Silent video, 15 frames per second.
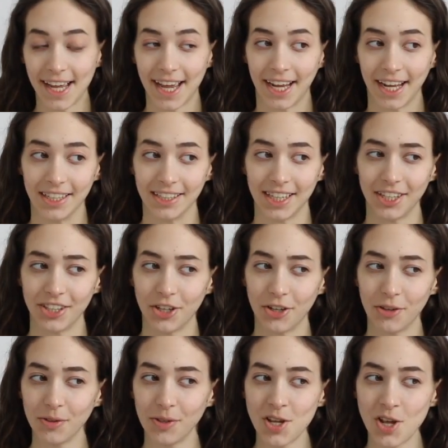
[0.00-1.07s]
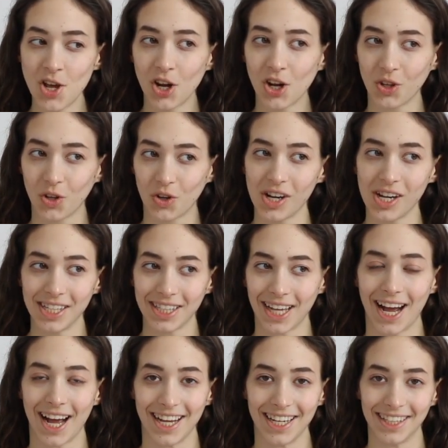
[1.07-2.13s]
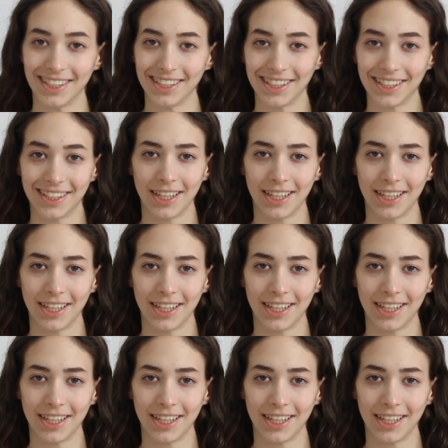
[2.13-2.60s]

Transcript: and I know Gloria's eyes,